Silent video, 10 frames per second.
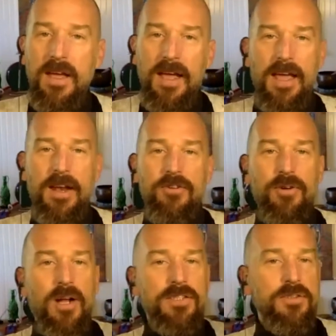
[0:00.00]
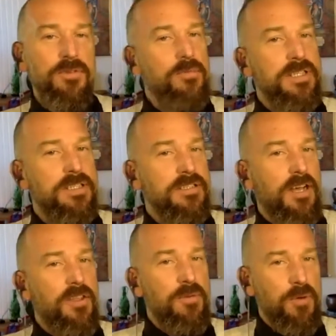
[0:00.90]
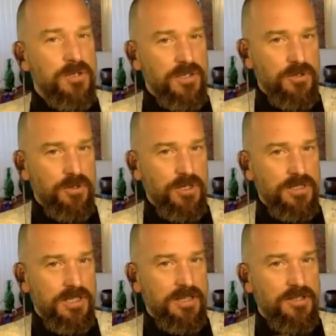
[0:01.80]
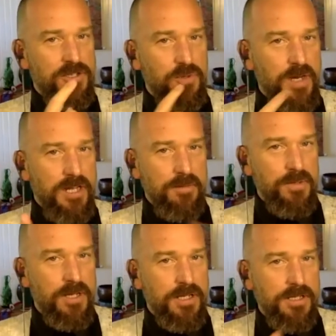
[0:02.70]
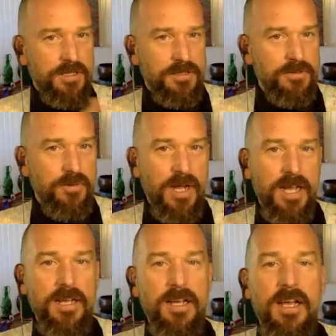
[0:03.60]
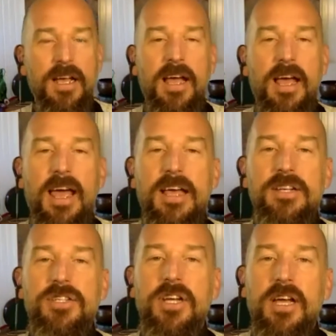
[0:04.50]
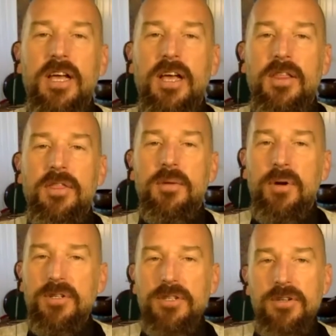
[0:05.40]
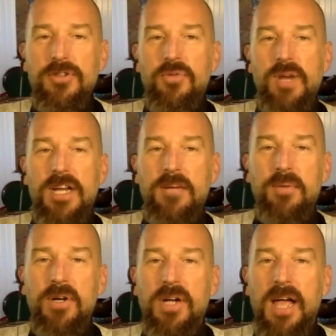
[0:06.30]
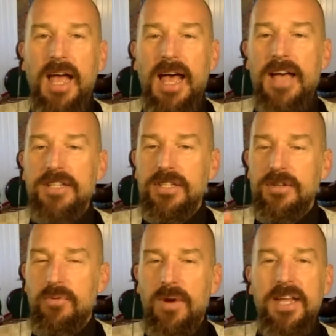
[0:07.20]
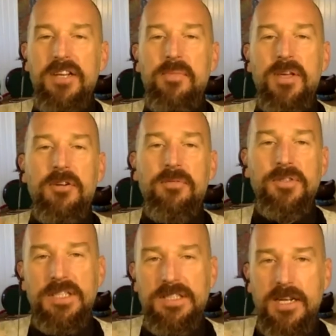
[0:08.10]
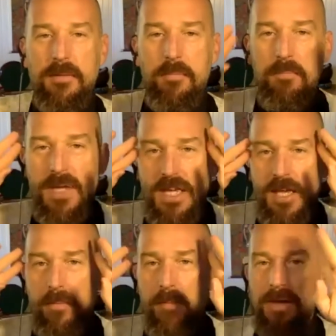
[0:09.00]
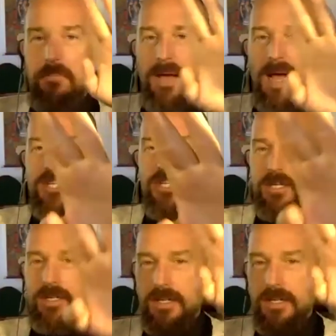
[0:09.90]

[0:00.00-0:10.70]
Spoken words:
And across the room is this other person who looks like they're just reading a book, right? And the person who's reading a book at random intervals is going to beam compassion